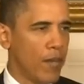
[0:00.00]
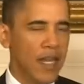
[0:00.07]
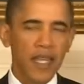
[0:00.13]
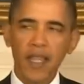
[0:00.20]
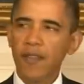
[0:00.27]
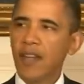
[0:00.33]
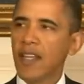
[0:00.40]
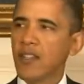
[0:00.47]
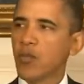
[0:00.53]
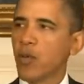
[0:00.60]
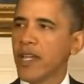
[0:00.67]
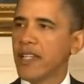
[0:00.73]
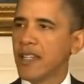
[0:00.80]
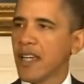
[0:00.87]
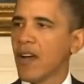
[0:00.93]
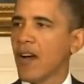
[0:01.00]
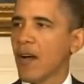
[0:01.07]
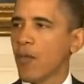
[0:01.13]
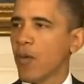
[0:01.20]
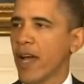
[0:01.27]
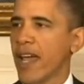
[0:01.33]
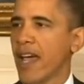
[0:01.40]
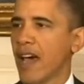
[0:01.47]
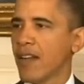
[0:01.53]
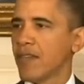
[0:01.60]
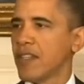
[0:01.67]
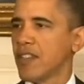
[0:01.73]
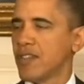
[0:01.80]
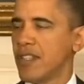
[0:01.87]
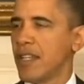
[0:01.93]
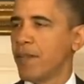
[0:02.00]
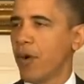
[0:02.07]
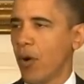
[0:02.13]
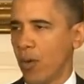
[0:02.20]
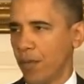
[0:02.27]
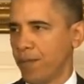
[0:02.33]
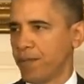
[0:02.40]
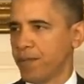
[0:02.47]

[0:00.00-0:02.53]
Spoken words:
But even as we dig our way out of this deep hole,